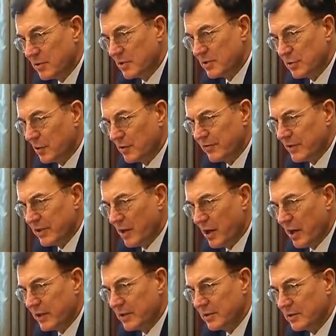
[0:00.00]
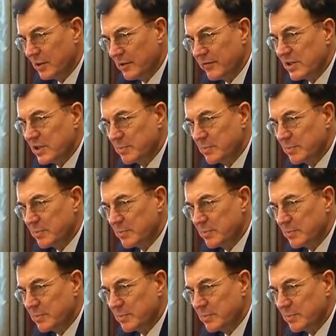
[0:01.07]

so it's not very hot, it's not very